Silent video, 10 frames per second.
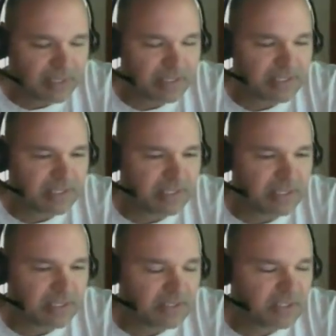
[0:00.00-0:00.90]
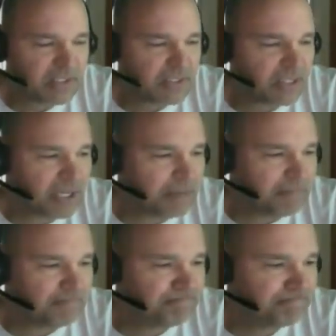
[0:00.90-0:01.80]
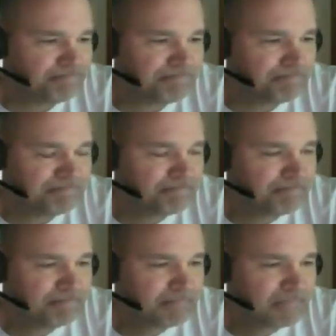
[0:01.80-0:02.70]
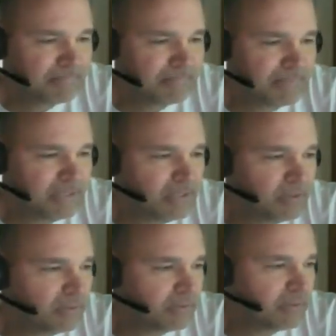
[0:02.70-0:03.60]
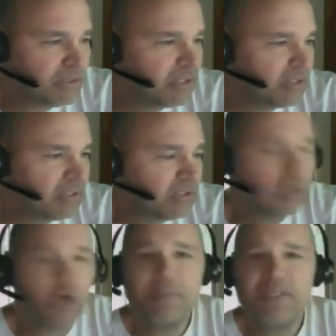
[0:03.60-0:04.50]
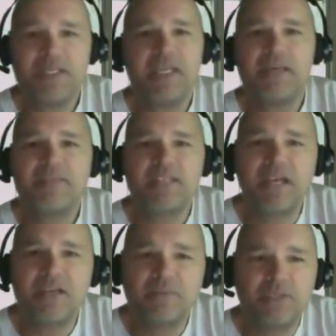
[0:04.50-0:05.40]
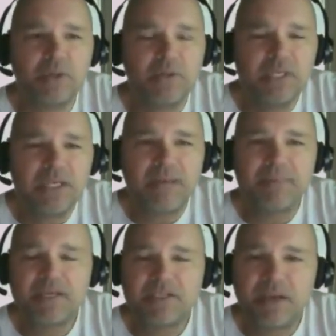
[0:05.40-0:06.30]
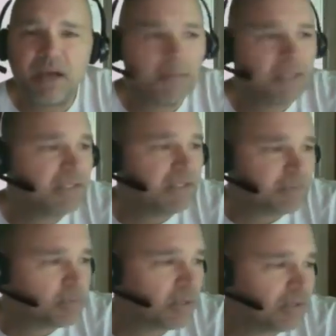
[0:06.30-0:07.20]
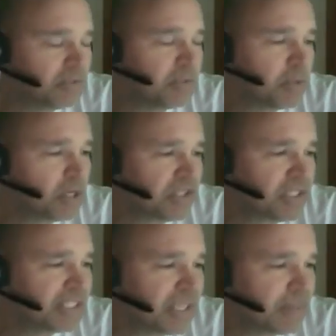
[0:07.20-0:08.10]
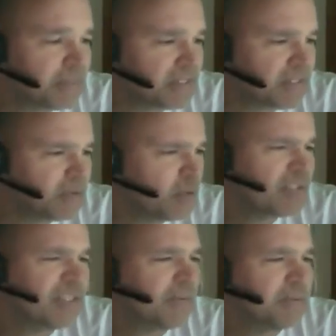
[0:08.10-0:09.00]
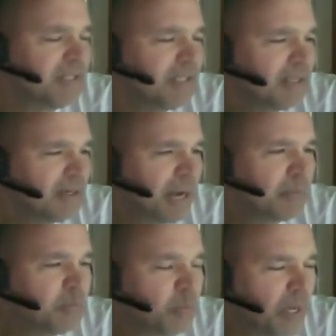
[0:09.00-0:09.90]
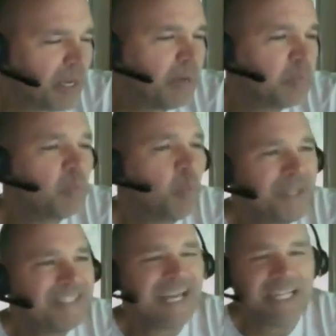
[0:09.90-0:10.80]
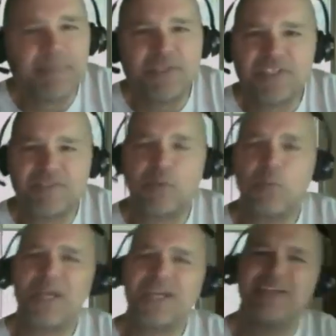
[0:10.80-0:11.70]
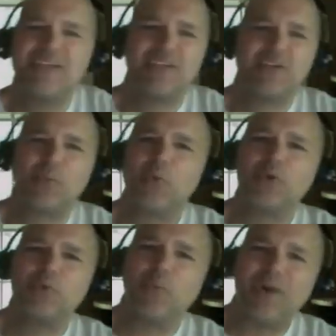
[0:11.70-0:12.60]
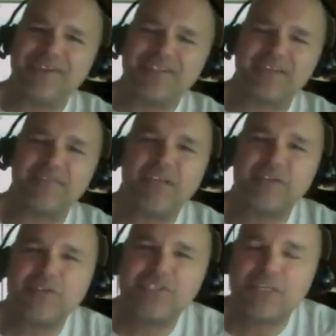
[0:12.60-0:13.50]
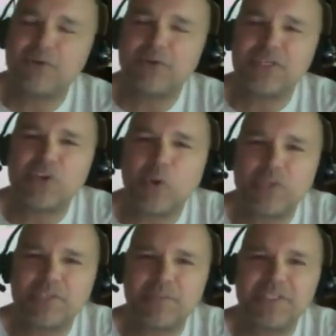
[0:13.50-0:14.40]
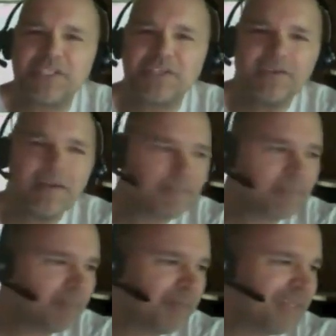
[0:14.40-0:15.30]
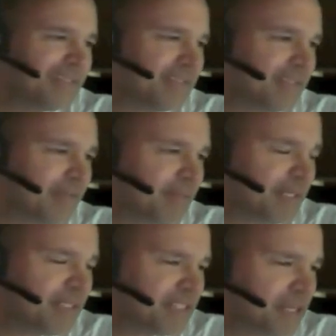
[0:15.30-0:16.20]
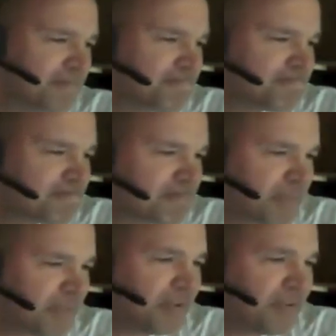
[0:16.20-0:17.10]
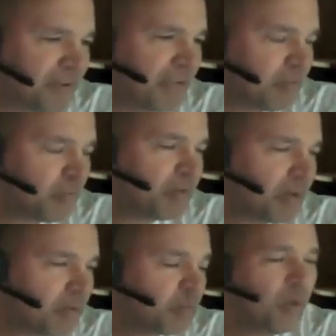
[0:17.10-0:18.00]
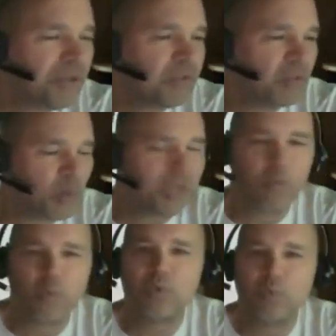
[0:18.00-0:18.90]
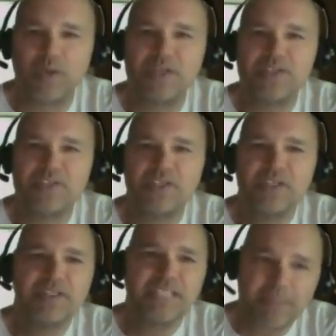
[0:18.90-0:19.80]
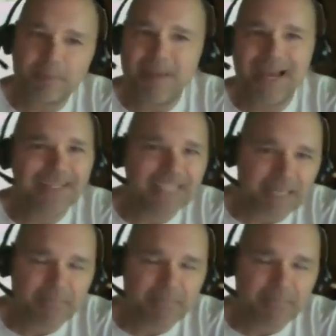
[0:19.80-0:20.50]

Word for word: guys, it, it's just um, you know, you call me names that I don't, you know, I'm not gonna. I'm at the, depre- the depression acceptance. Of course, I would, I would, I would want elements of the way the world was. I, I know the tyranny's always been here, but but um, if if I, w- I would want the way the world was, take me back, take